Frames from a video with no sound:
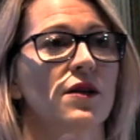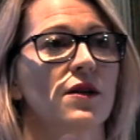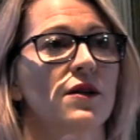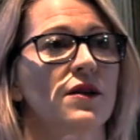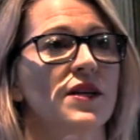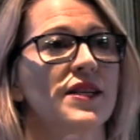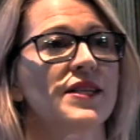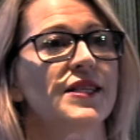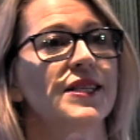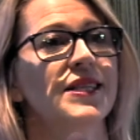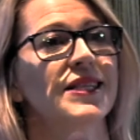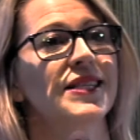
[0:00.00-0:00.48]

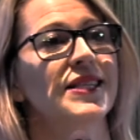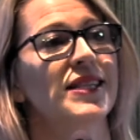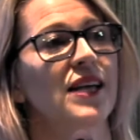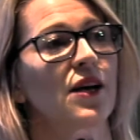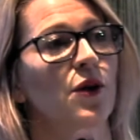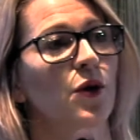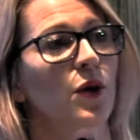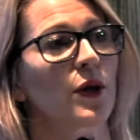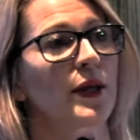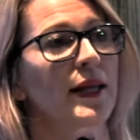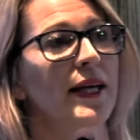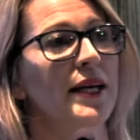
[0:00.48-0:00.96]

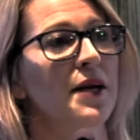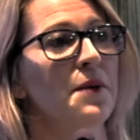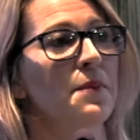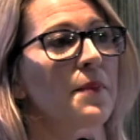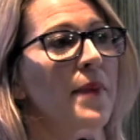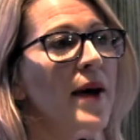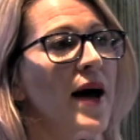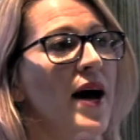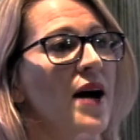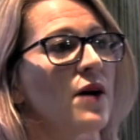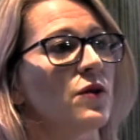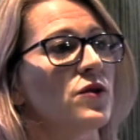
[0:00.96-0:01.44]
necessarily
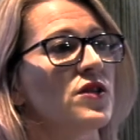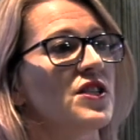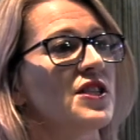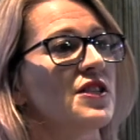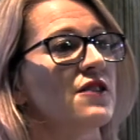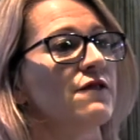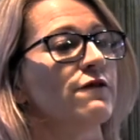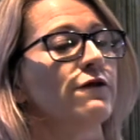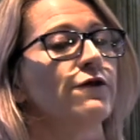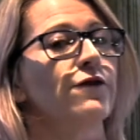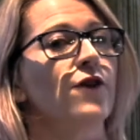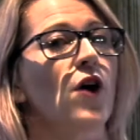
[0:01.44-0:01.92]
about
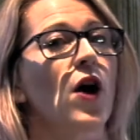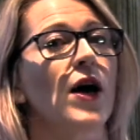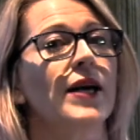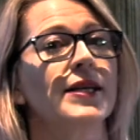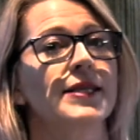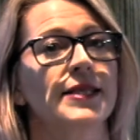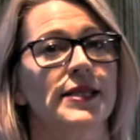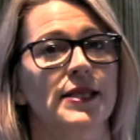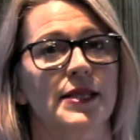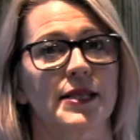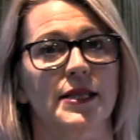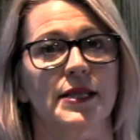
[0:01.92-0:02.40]

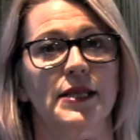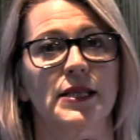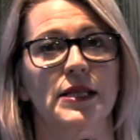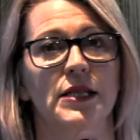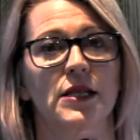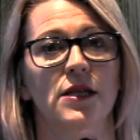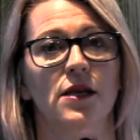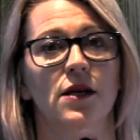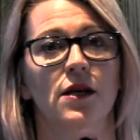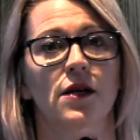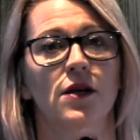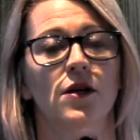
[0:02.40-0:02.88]

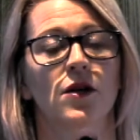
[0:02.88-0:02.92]
devices.